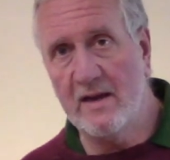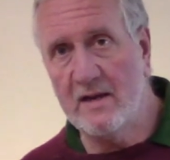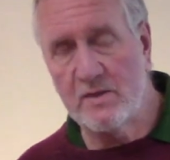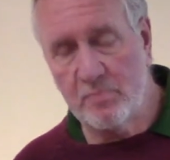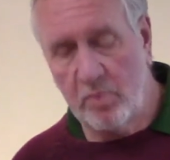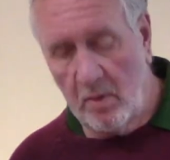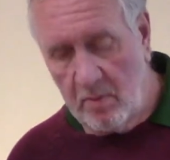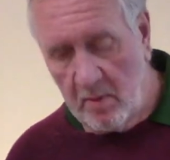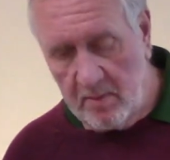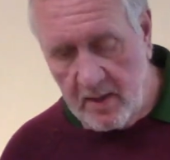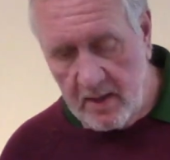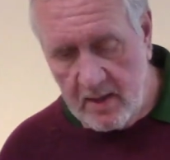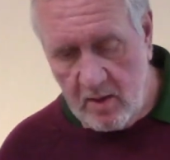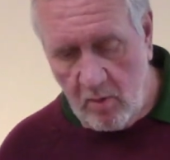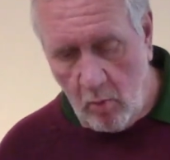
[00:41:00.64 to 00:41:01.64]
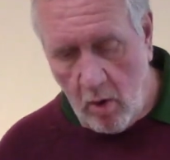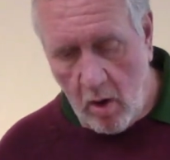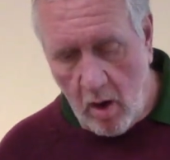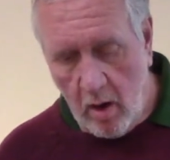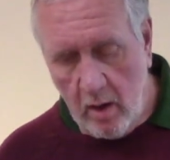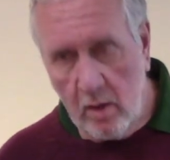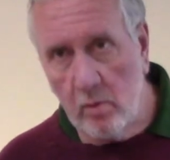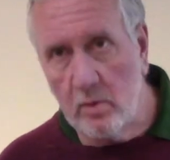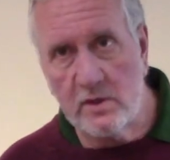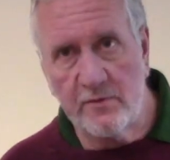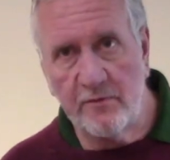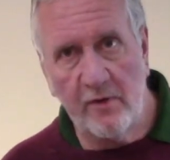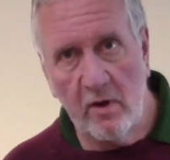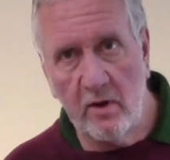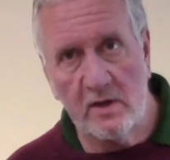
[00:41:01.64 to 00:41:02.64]
is probably what I always
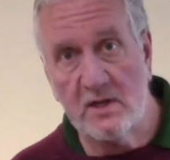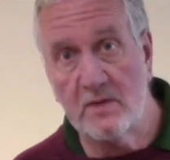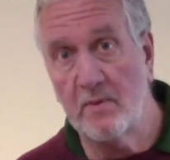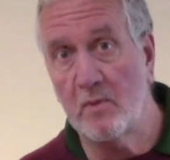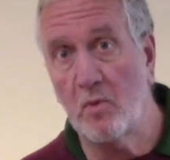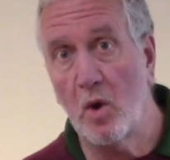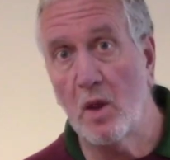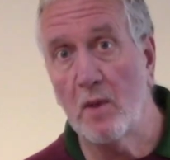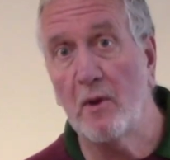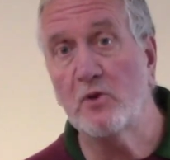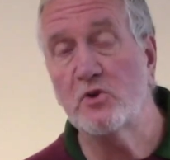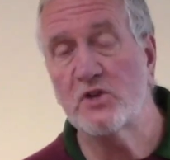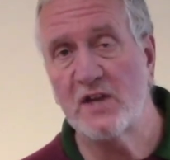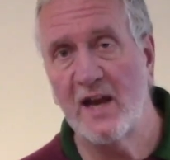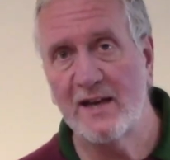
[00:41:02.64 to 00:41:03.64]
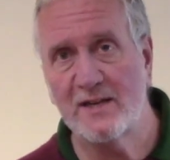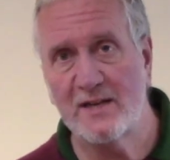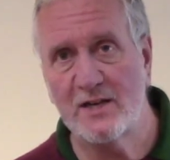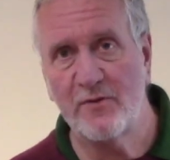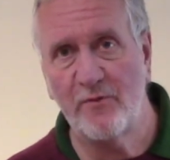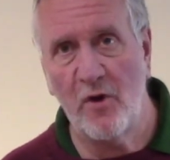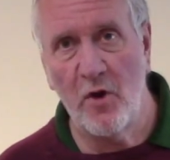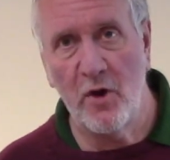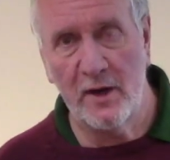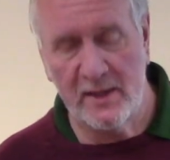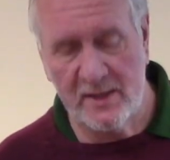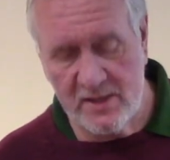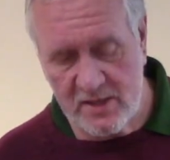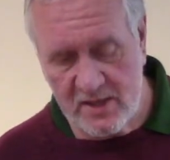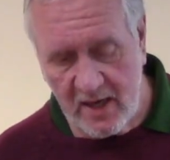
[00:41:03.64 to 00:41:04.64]
find to be one of the most satisfying
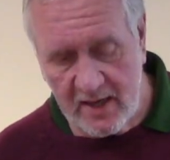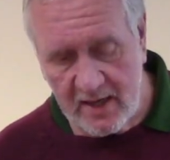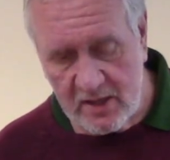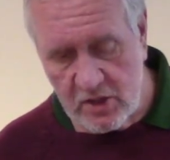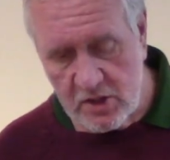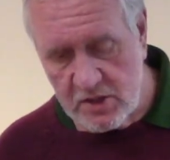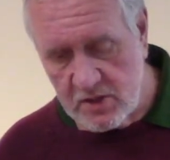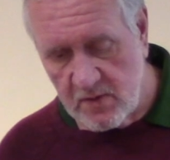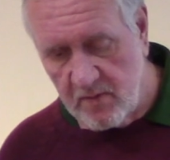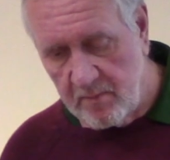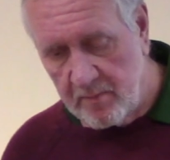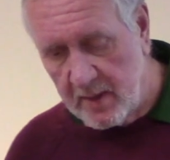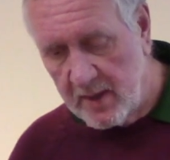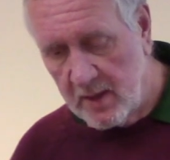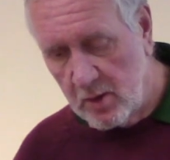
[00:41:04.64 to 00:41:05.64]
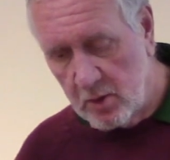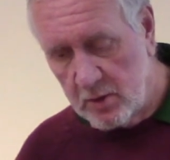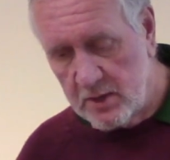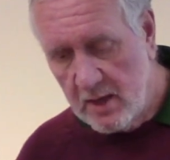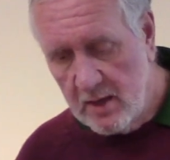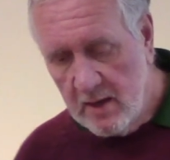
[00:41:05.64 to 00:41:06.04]
stages of the build,